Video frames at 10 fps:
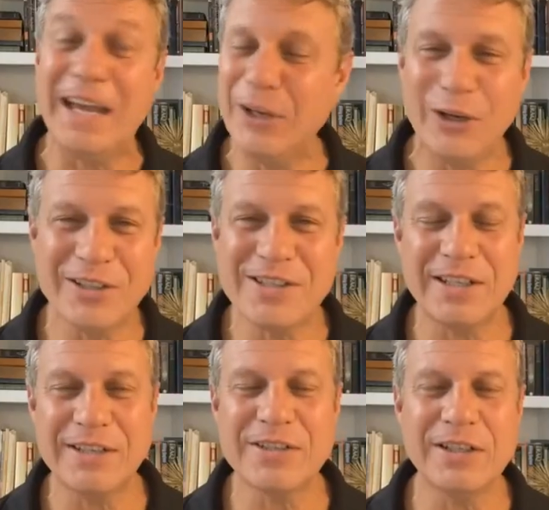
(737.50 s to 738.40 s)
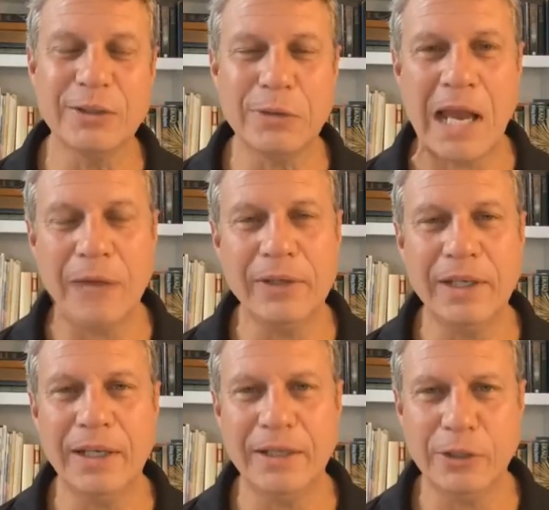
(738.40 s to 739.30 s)
no, it's it's still around,
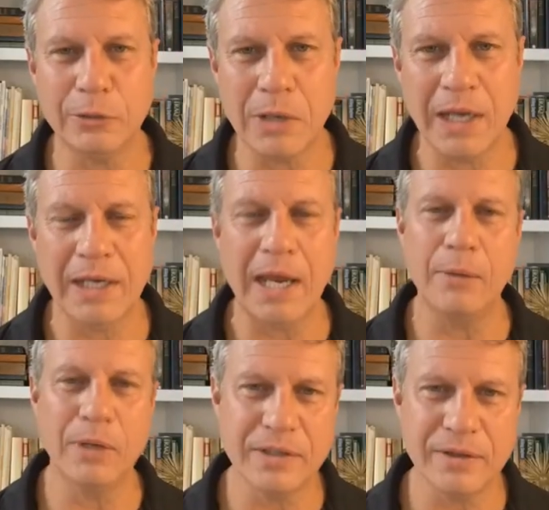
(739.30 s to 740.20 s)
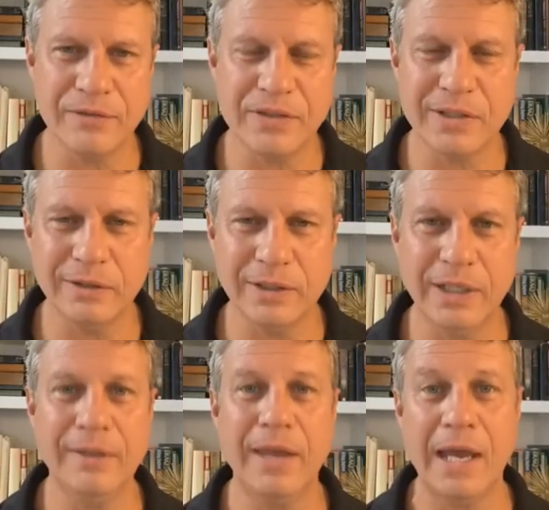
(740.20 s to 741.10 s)
and, and you're right. I went to the
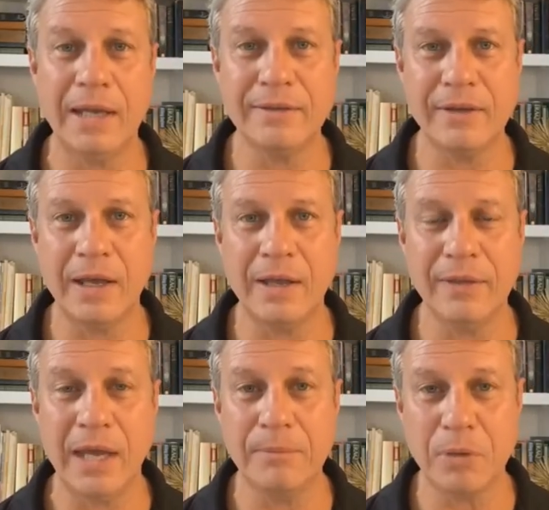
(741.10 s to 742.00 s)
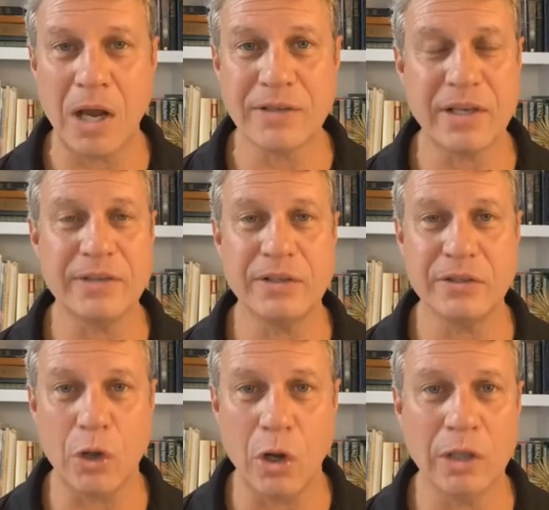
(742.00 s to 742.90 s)
facility that uh, that
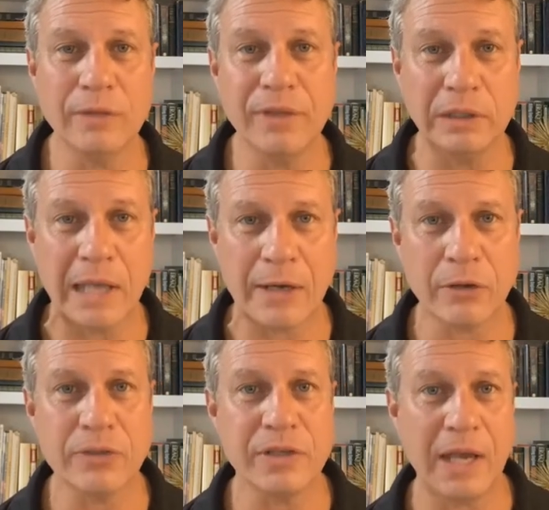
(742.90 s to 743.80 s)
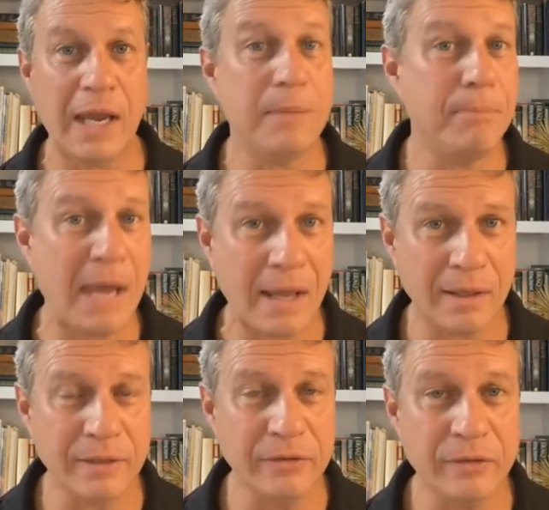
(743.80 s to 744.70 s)
processes all of the letters and
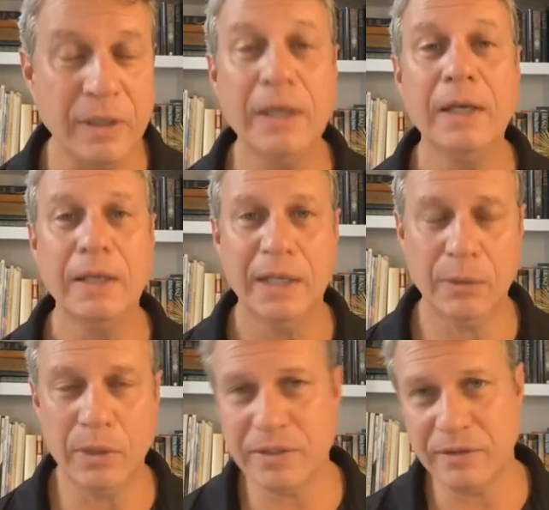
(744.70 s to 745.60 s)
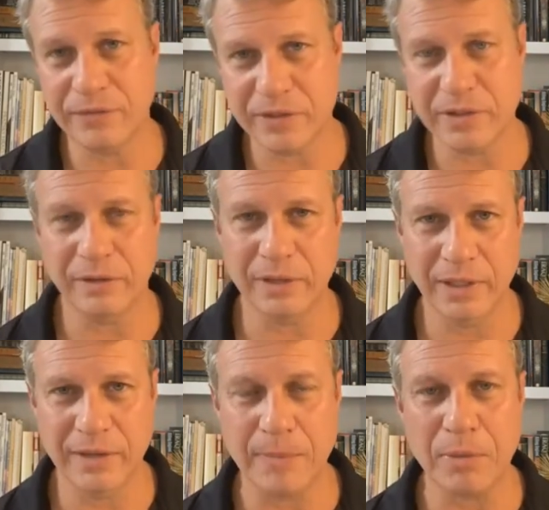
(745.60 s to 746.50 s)
ballots. He went to the facility
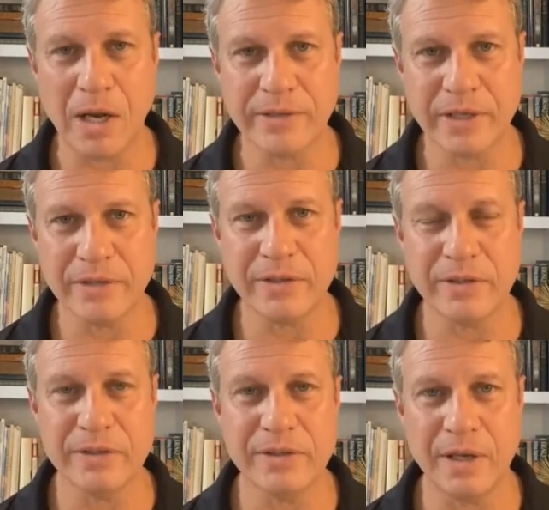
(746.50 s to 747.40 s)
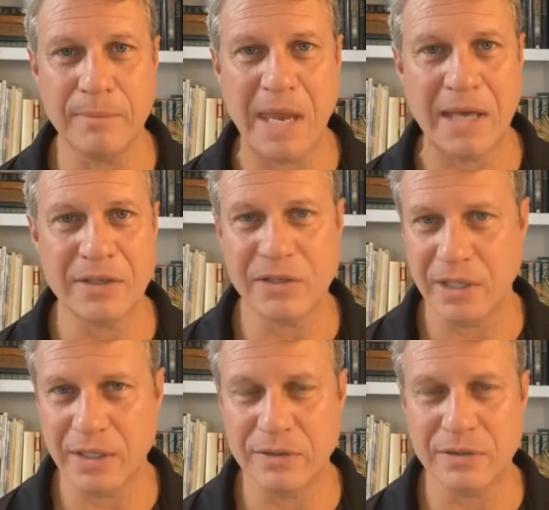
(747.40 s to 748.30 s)
that processes uh,
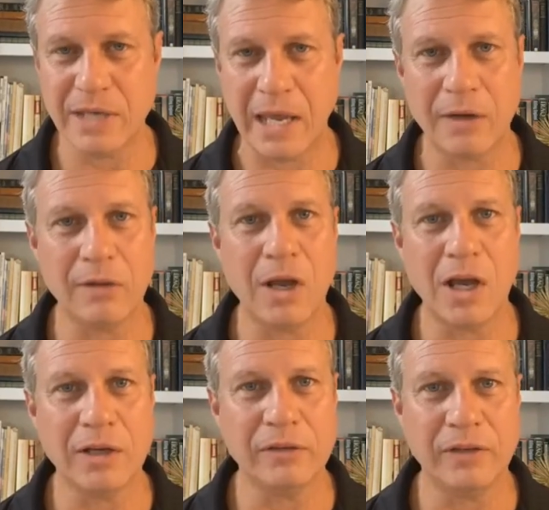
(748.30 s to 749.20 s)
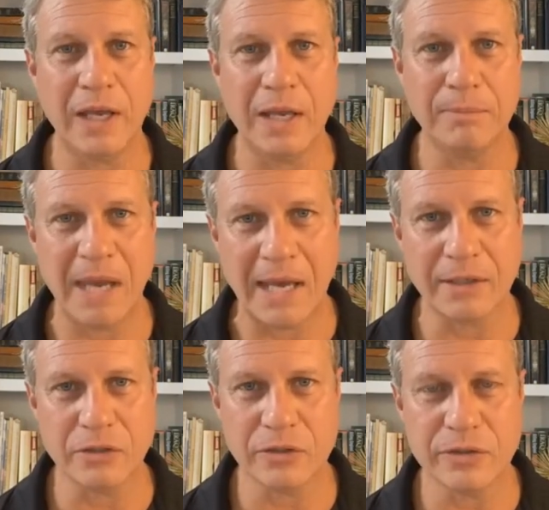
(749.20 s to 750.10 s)
magazines, catalogs, and
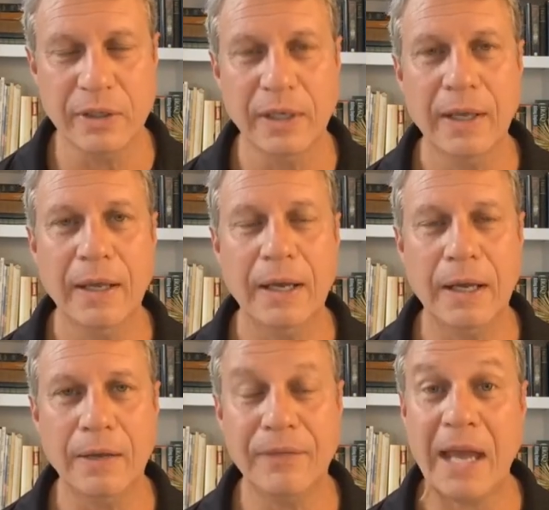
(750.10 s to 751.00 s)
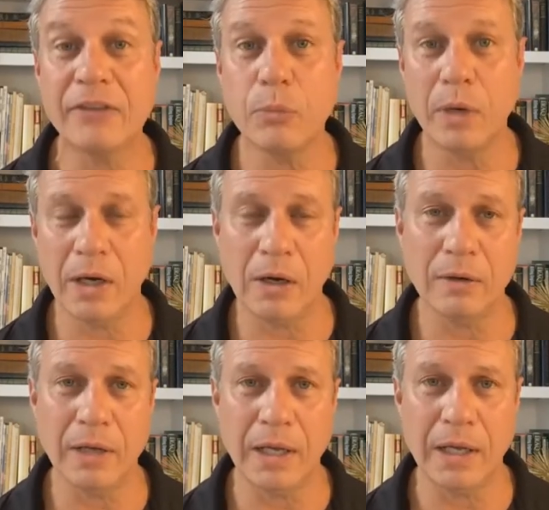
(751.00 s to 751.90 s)
packages. Uh, that's
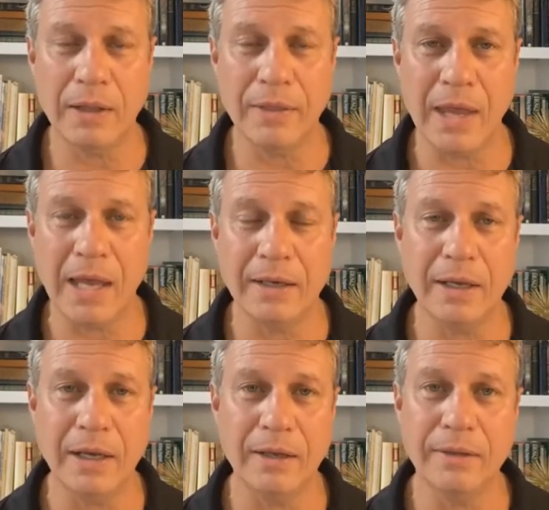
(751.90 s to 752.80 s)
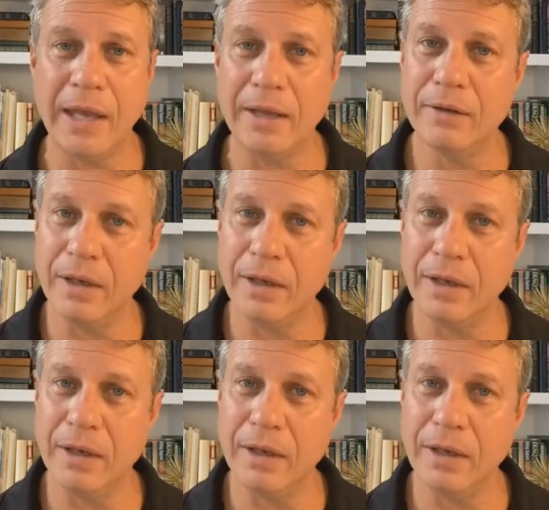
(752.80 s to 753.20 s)
where uh, that uh, that